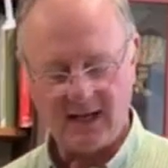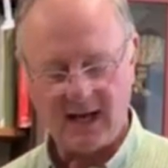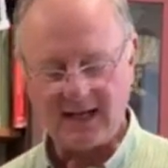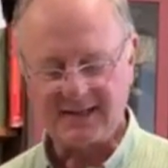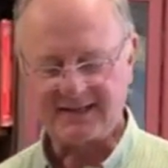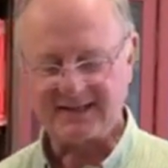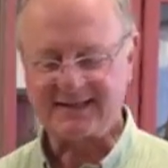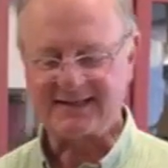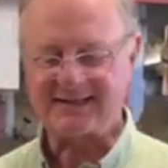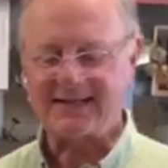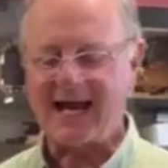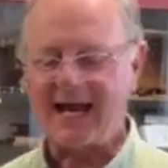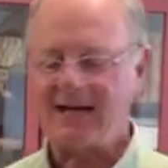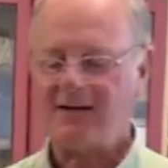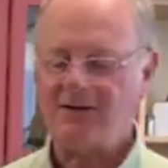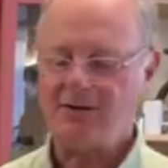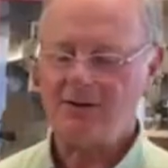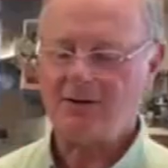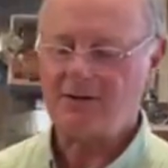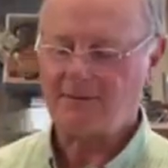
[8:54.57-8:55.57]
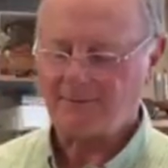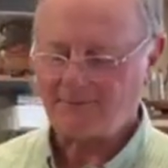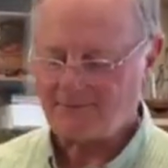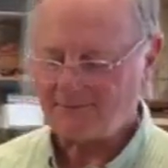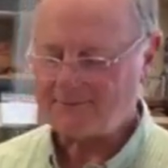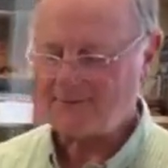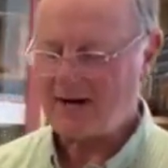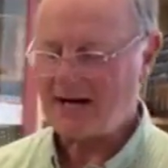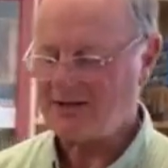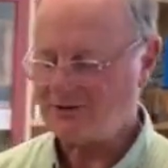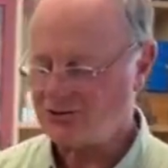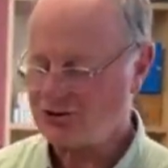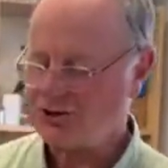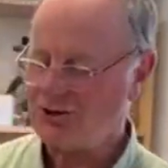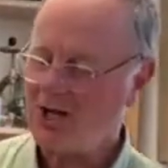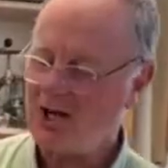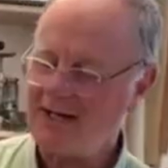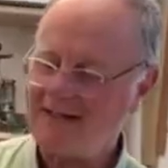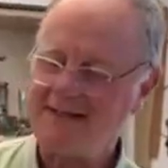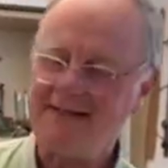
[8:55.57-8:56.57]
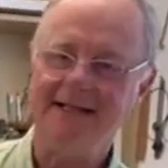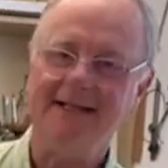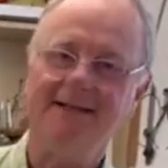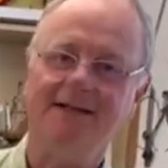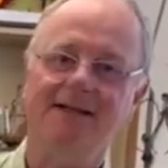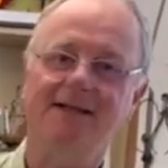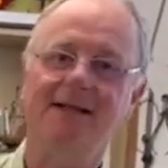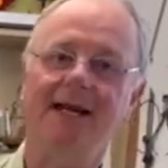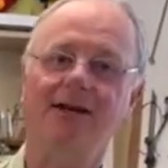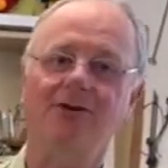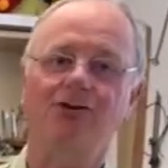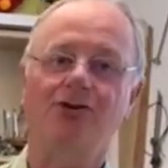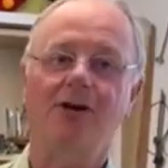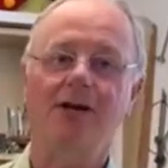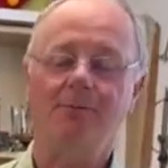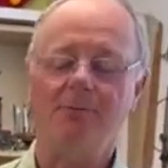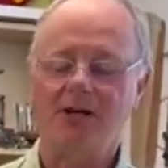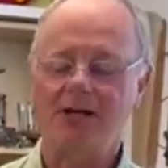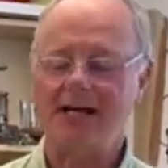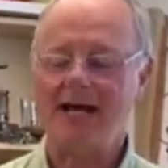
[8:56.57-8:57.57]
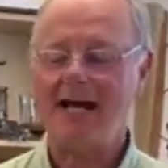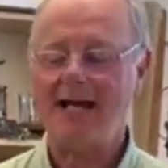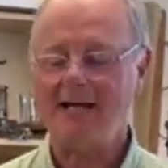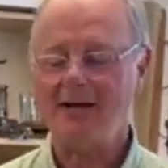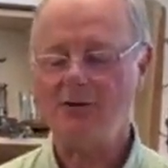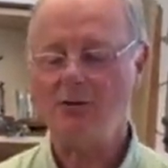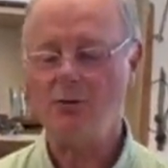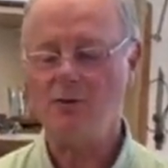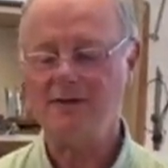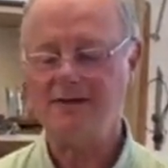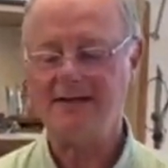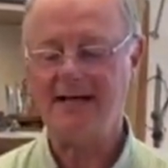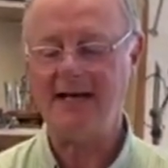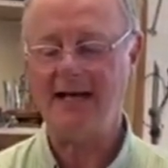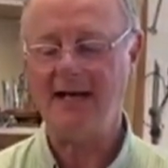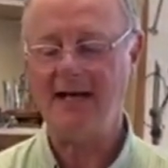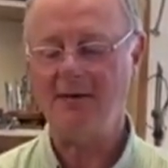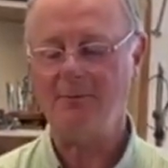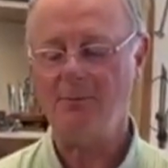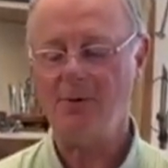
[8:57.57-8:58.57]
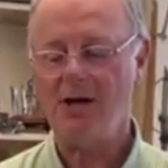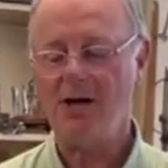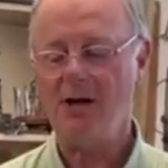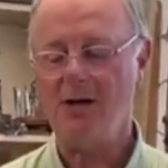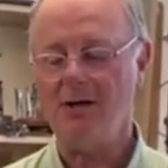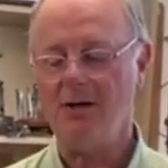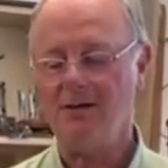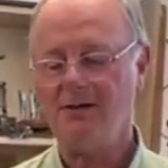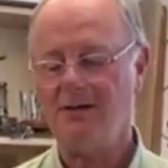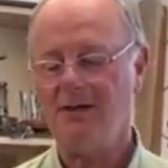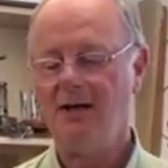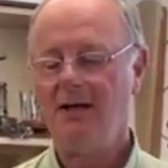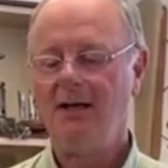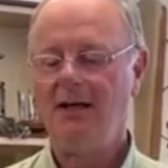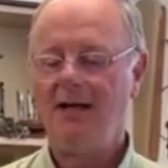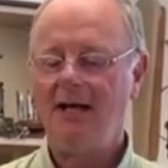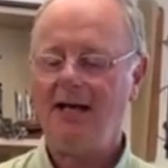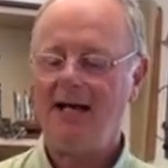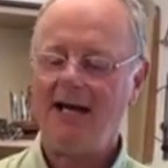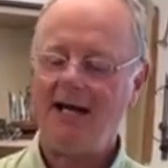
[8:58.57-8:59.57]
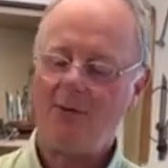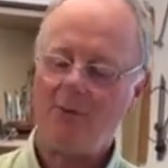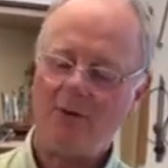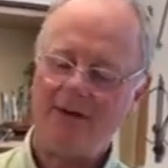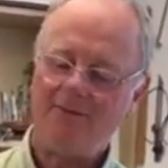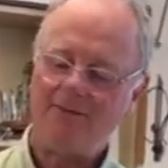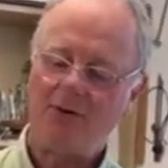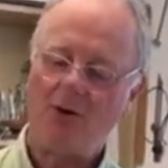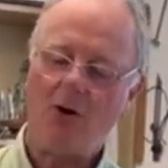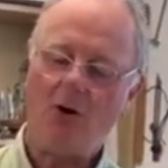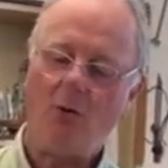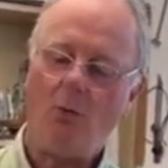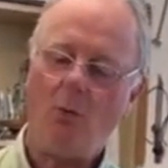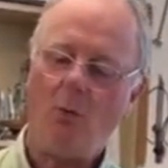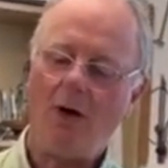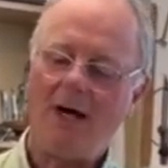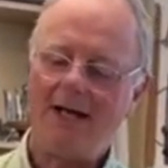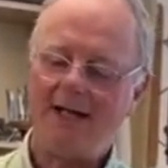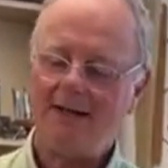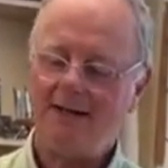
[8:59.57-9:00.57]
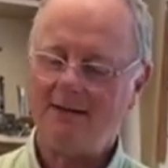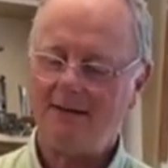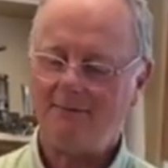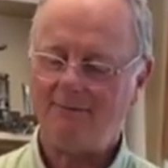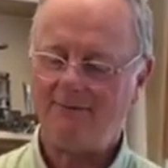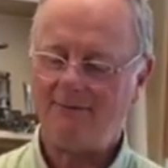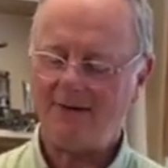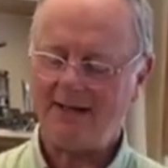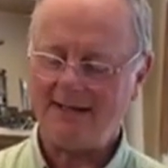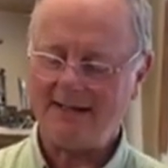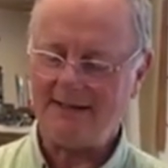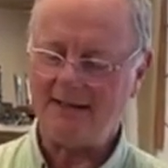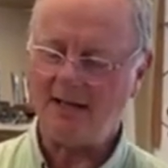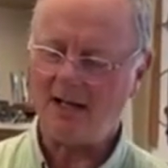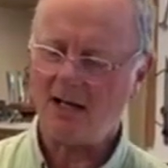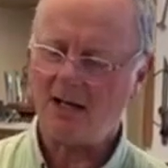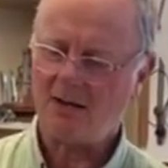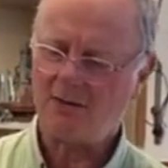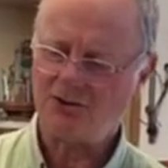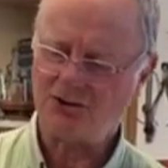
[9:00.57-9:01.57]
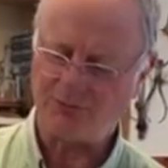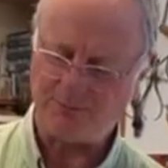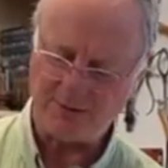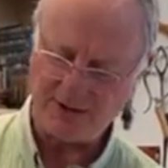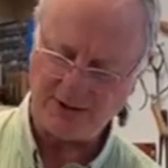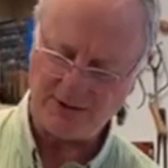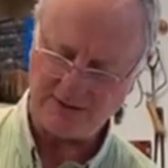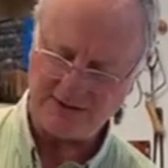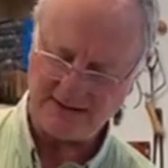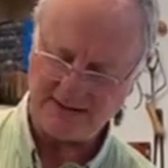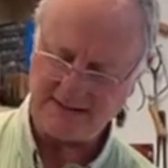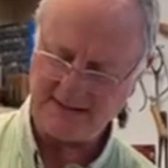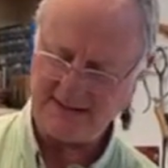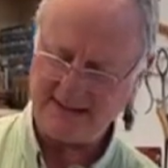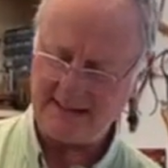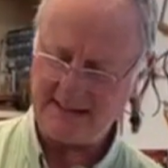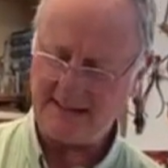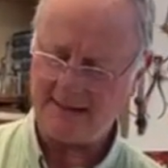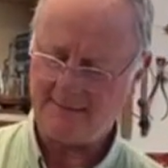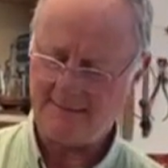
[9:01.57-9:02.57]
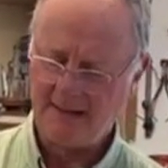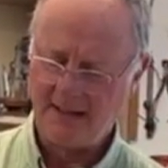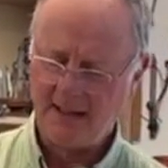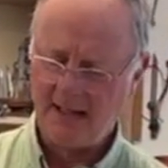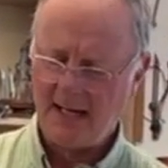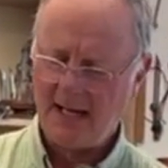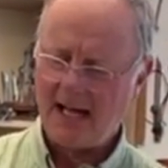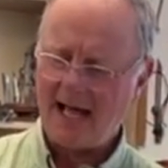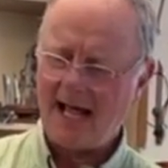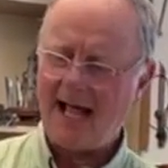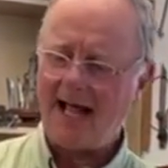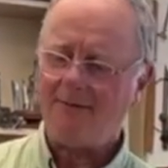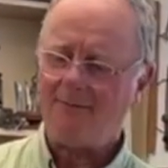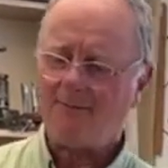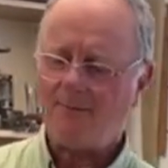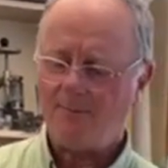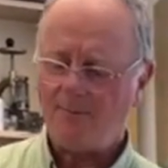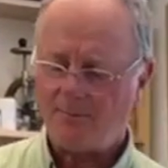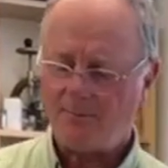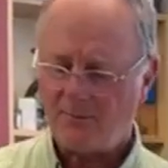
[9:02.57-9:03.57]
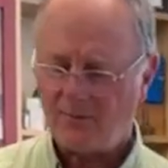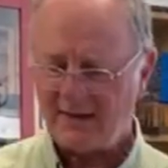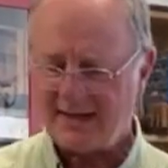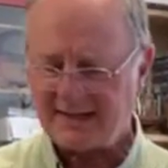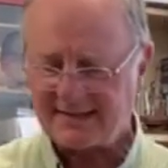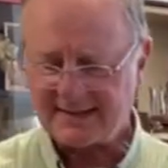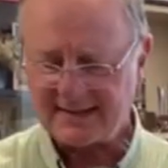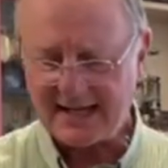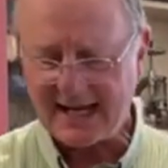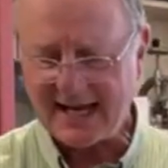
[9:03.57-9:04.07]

a standard French 19th century mechanical singing bird. Here we've got one fairly large bird in here, and this